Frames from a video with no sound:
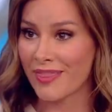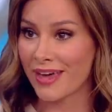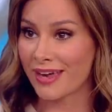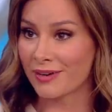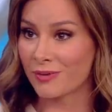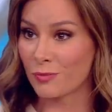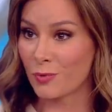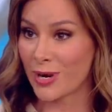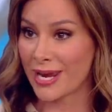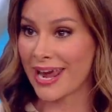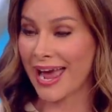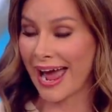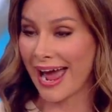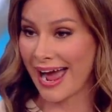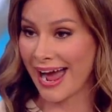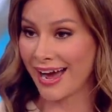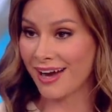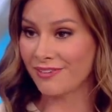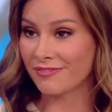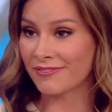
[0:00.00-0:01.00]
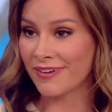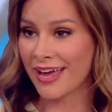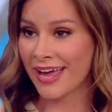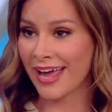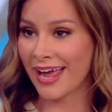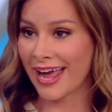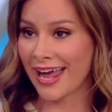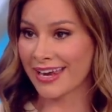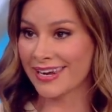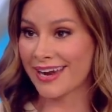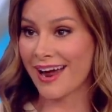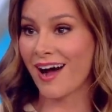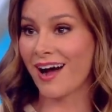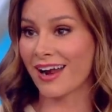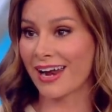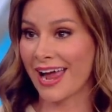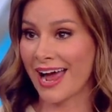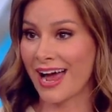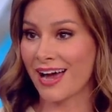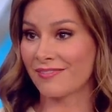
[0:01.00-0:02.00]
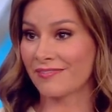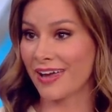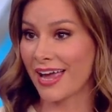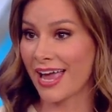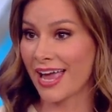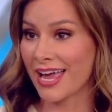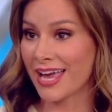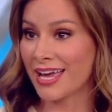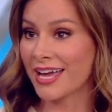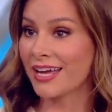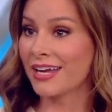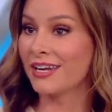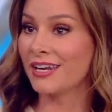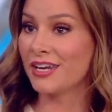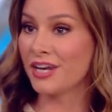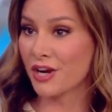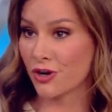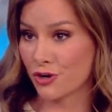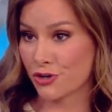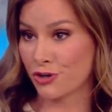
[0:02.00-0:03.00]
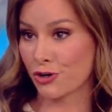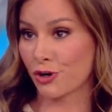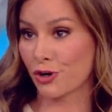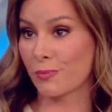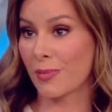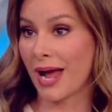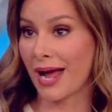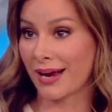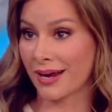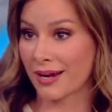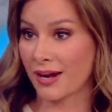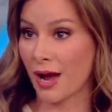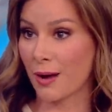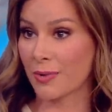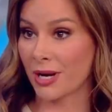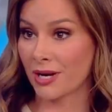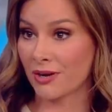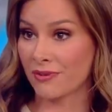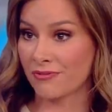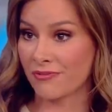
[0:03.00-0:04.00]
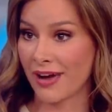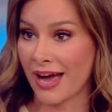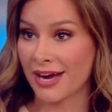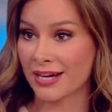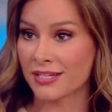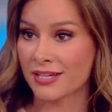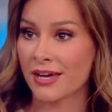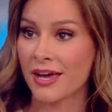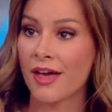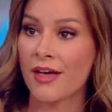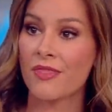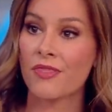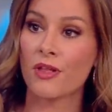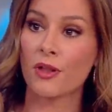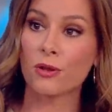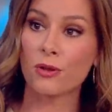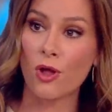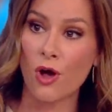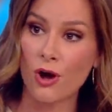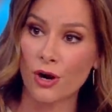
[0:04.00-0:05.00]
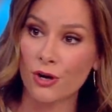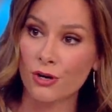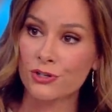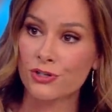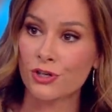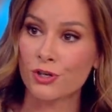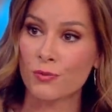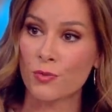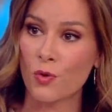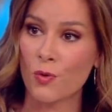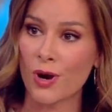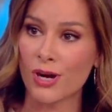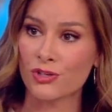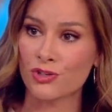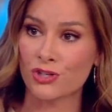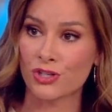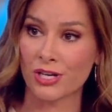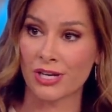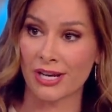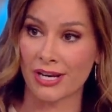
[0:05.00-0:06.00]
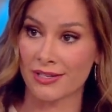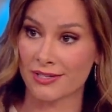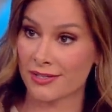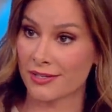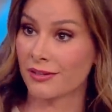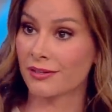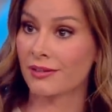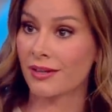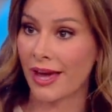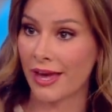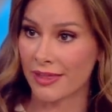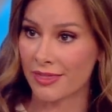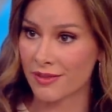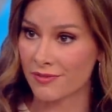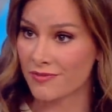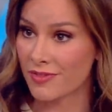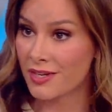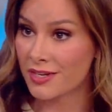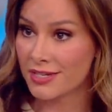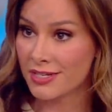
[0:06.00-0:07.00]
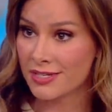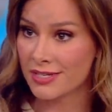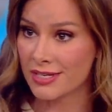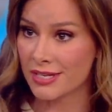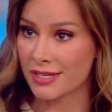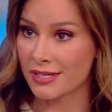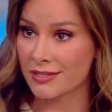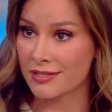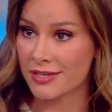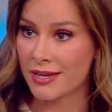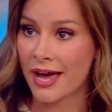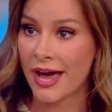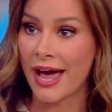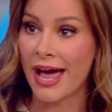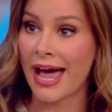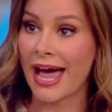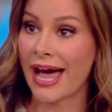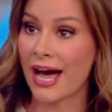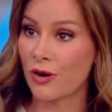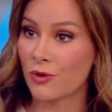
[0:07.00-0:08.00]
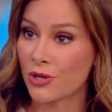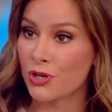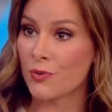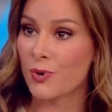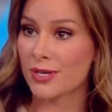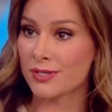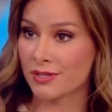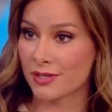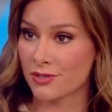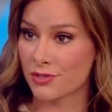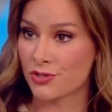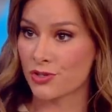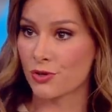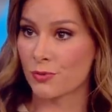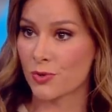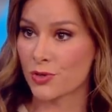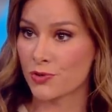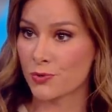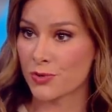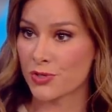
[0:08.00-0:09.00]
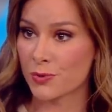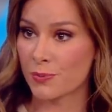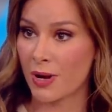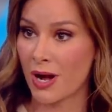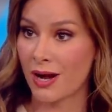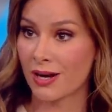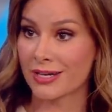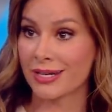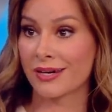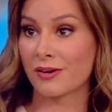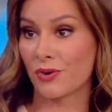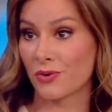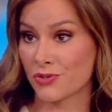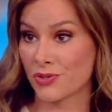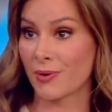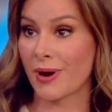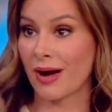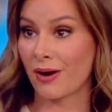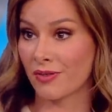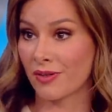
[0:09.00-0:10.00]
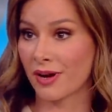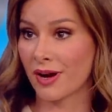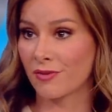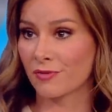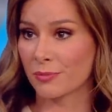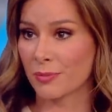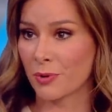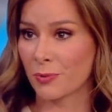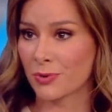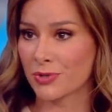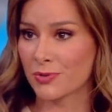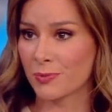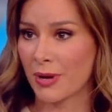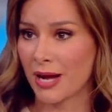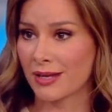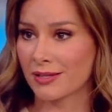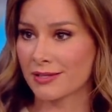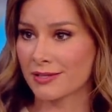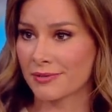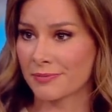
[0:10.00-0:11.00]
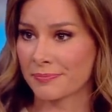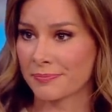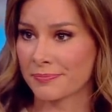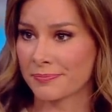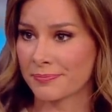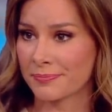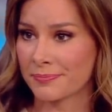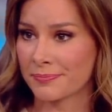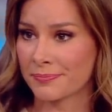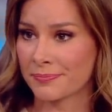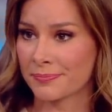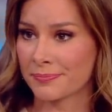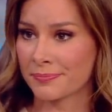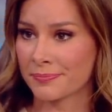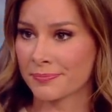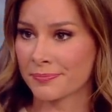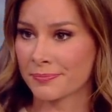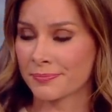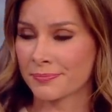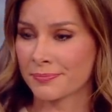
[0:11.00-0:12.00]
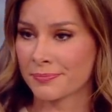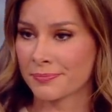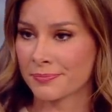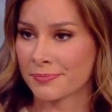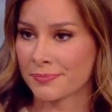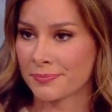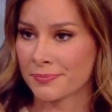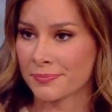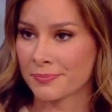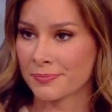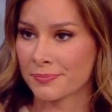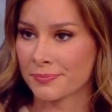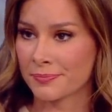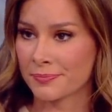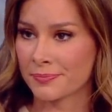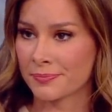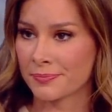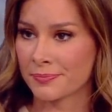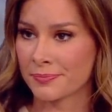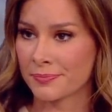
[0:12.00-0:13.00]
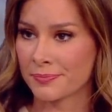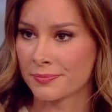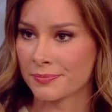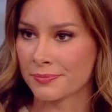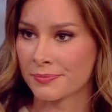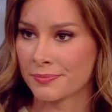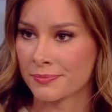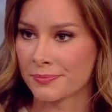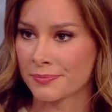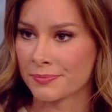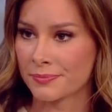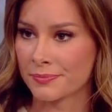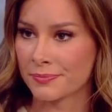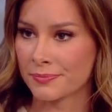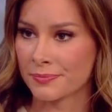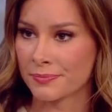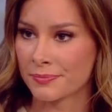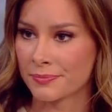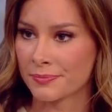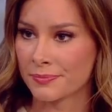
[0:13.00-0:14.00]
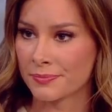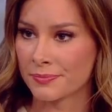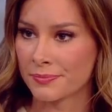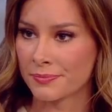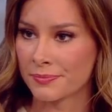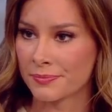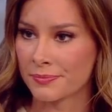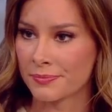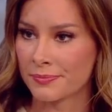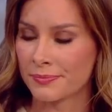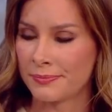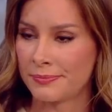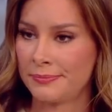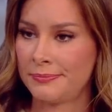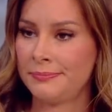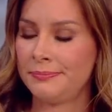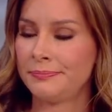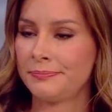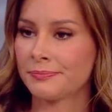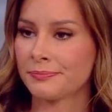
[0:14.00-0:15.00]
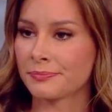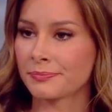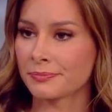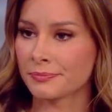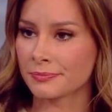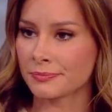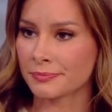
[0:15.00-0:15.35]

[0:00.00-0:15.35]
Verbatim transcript: that we have and not have a near-term economic effect. The longer-term question is the length of the disease, how U S consumers respond, and also how the government responds. And, and without a contingency plan, now, what are the benefits of this immediate cash payment versus, let's say, a